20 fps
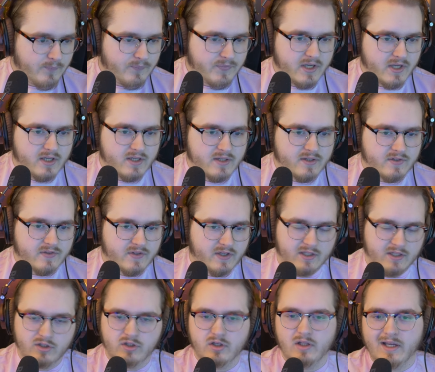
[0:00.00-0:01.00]
is like
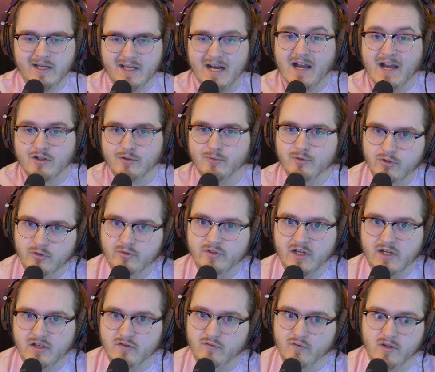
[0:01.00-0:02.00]
a, like an actual use
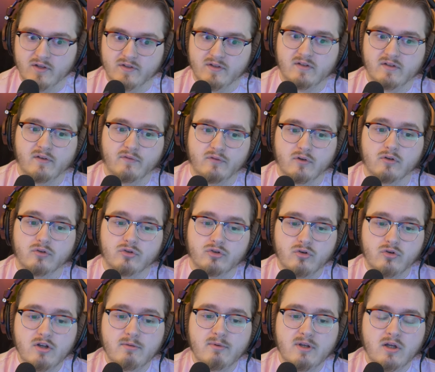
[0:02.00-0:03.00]
case for this is if you're
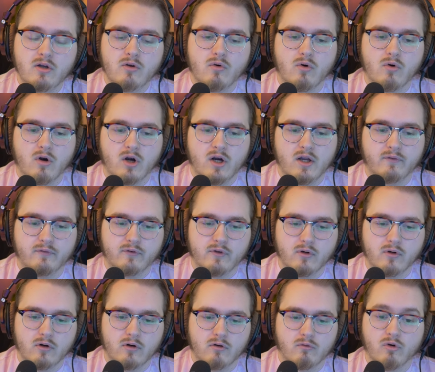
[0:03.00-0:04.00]
streaming or if
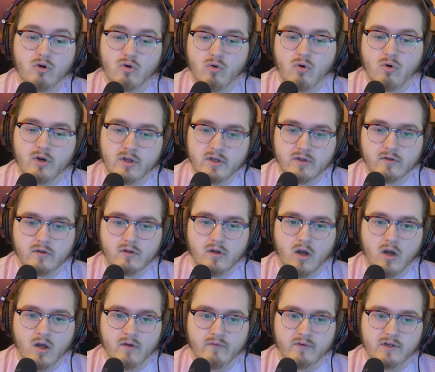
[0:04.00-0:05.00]
you're recording
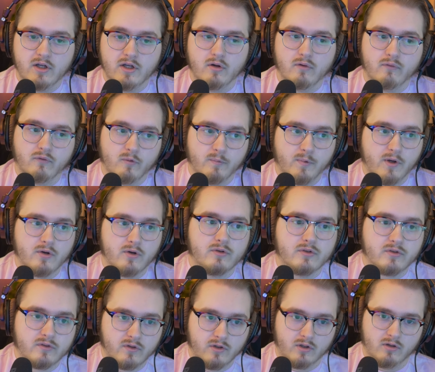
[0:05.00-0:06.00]
a video for
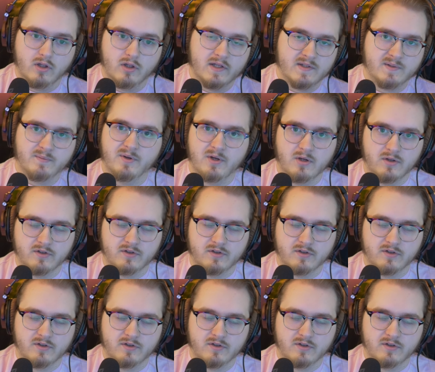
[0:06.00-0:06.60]
posts, like a Let's Play or